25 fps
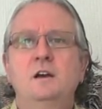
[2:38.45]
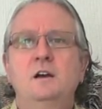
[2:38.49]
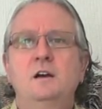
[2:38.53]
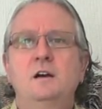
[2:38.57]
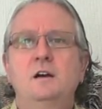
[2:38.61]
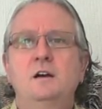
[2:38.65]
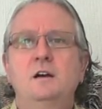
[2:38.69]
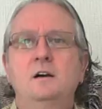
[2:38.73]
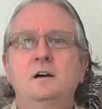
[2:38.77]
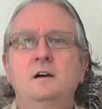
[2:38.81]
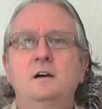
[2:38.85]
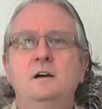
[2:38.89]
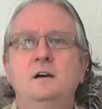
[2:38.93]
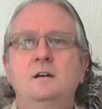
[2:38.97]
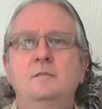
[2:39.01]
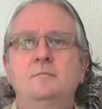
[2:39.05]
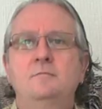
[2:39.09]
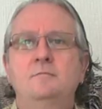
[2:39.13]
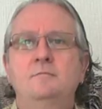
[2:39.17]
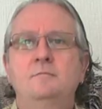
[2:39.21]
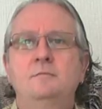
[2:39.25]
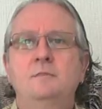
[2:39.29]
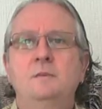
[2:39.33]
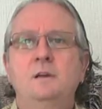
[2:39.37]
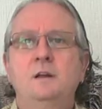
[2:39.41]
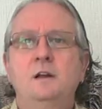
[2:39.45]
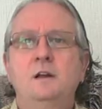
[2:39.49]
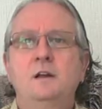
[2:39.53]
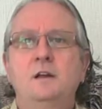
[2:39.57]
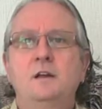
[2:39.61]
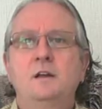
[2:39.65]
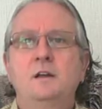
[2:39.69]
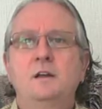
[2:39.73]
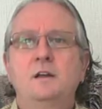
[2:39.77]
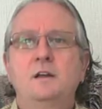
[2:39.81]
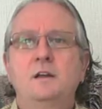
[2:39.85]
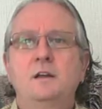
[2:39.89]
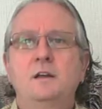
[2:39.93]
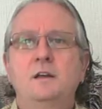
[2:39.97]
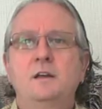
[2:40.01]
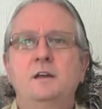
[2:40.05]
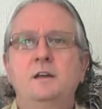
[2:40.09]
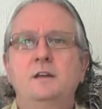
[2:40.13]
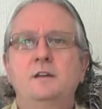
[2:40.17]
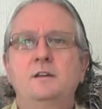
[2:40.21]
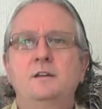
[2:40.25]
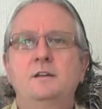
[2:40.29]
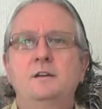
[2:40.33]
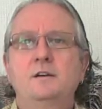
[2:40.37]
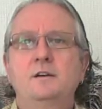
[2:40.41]
Um,
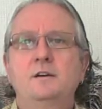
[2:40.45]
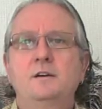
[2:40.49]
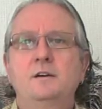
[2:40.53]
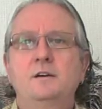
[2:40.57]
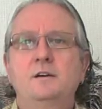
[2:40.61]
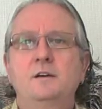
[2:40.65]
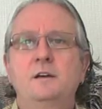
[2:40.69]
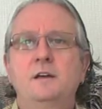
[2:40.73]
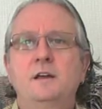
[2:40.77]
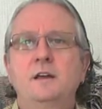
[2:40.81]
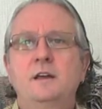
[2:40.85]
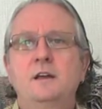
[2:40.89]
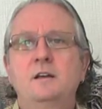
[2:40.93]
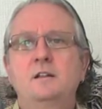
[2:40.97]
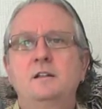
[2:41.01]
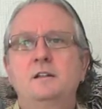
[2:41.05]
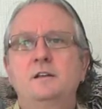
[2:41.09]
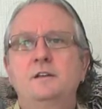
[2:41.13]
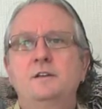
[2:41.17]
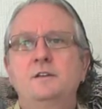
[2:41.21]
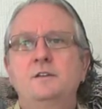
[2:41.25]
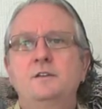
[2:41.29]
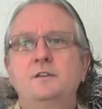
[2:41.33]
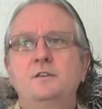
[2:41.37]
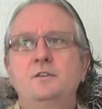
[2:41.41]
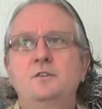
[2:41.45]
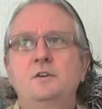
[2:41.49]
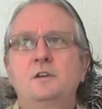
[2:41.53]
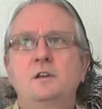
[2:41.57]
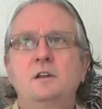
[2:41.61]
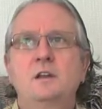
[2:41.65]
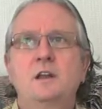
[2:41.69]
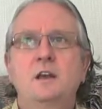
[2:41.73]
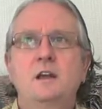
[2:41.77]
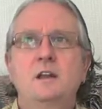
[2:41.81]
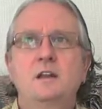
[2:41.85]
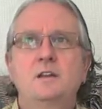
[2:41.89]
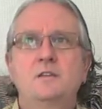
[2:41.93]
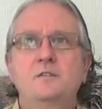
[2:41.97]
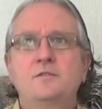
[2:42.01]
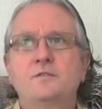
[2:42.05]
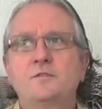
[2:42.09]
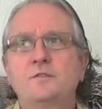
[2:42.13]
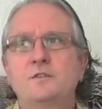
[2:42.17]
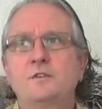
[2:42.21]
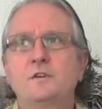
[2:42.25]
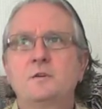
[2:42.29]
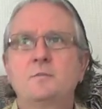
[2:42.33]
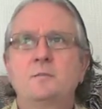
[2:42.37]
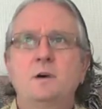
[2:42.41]
in uh, England, you can get it
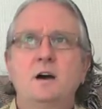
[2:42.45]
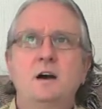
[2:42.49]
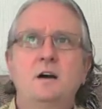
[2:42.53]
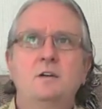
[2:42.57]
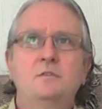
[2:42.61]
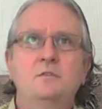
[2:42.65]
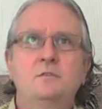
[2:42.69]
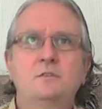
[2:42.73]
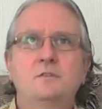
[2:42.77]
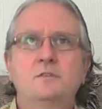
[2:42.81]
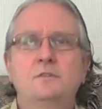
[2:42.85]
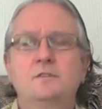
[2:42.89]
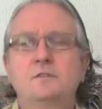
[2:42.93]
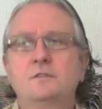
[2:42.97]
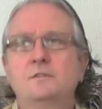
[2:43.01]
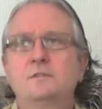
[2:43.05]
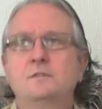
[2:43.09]
for about